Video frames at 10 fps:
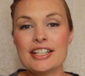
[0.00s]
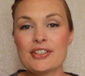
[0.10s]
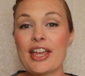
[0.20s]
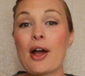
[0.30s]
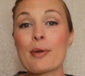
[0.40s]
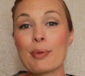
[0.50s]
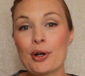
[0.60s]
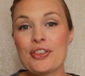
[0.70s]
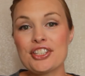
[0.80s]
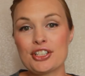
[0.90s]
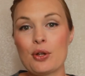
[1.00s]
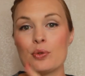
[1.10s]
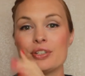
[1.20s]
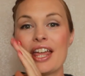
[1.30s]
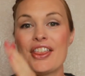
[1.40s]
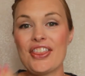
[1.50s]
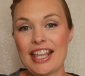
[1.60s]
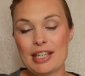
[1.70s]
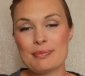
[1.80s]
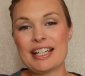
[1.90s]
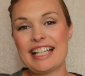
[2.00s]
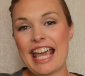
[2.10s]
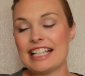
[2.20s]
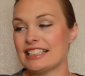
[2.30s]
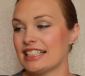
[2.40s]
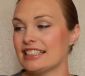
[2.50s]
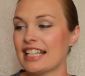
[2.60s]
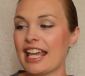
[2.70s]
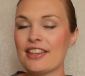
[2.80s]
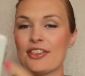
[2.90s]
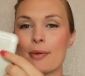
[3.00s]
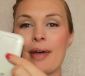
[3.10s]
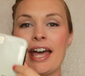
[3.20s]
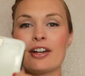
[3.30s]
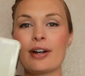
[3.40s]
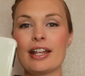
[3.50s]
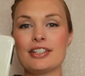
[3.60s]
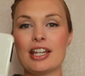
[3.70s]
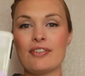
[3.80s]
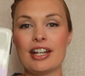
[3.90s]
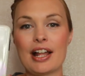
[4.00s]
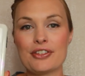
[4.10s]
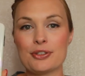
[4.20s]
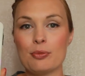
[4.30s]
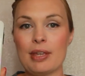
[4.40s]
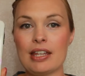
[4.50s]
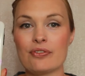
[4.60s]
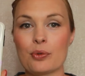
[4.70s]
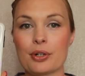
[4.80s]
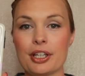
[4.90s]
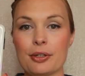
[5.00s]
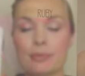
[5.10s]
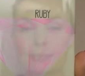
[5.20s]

So they are birthstone themed cases, and the background of it, and I'll zoom in for you.